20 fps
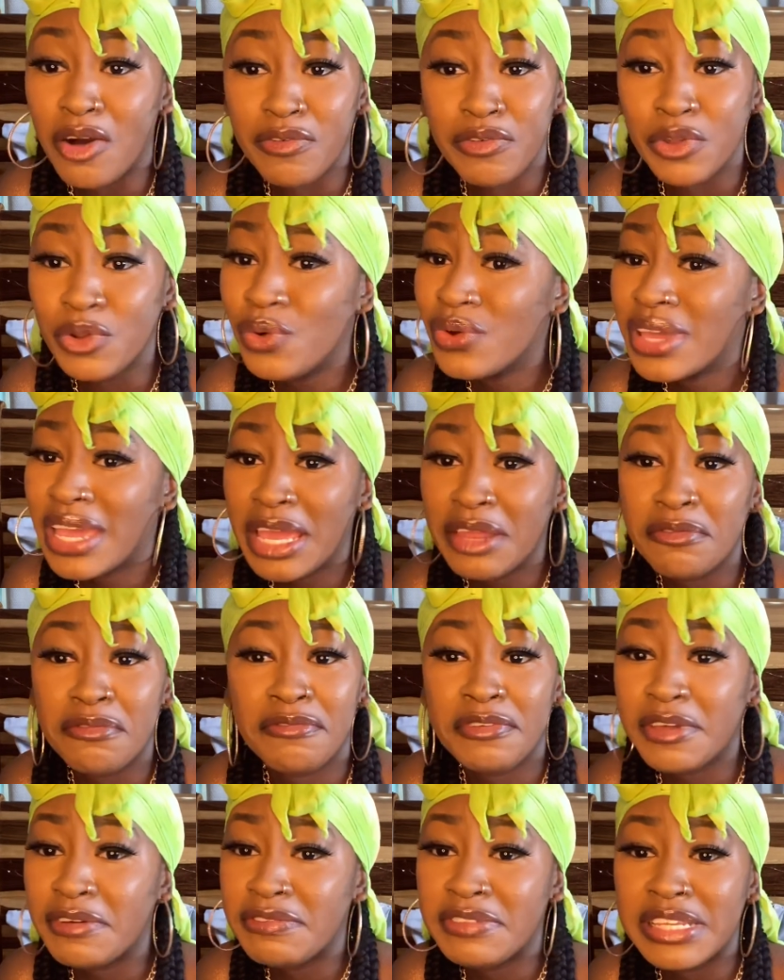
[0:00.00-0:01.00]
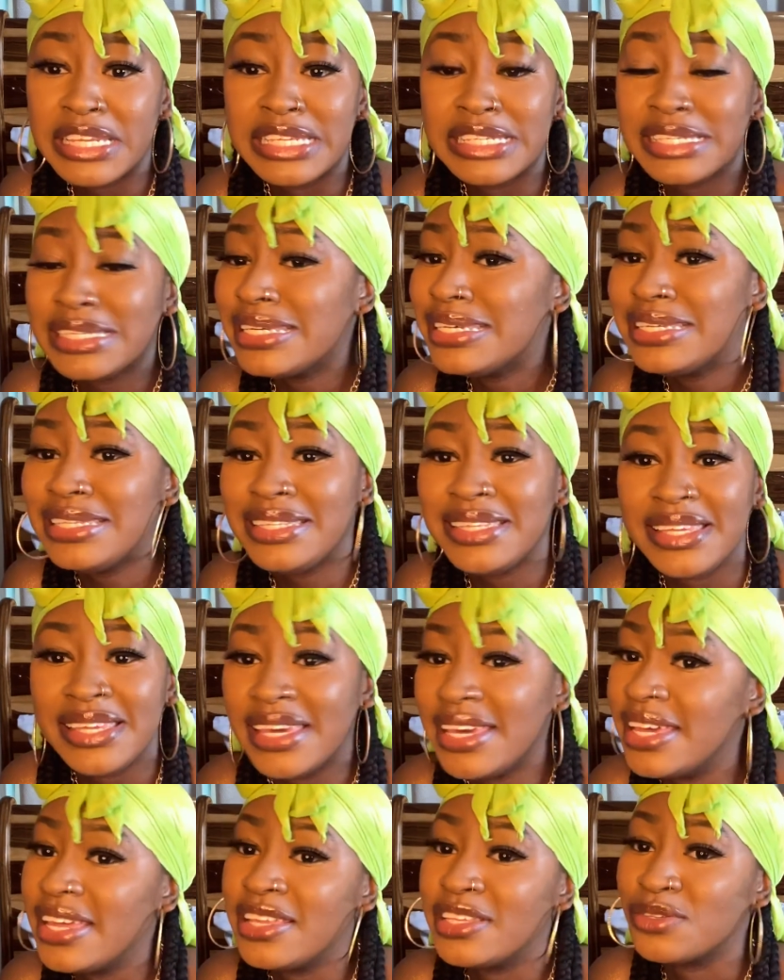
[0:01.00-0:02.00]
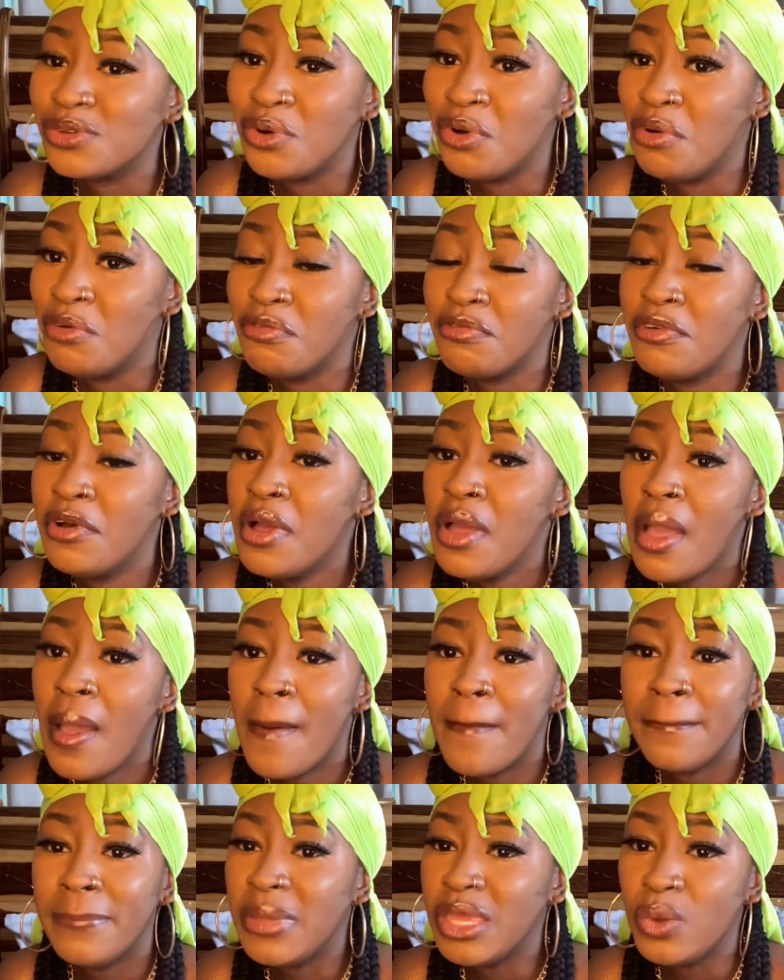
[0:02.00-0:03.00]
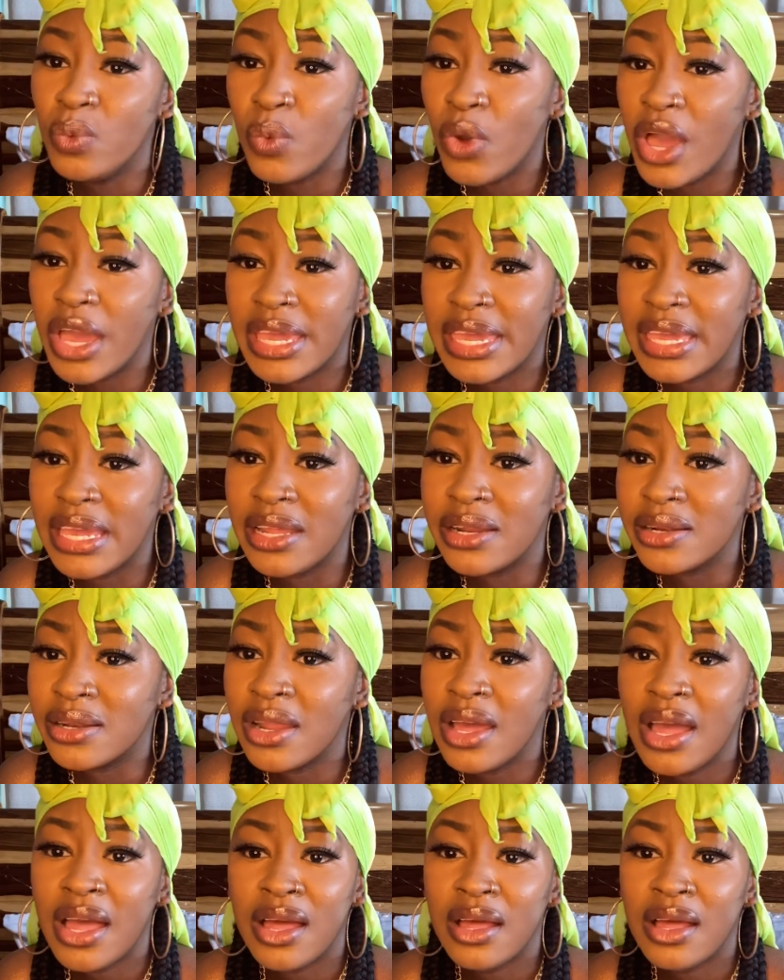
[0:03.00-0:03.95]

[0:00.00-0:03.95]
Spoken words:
You're not getting 50, 60 years of me working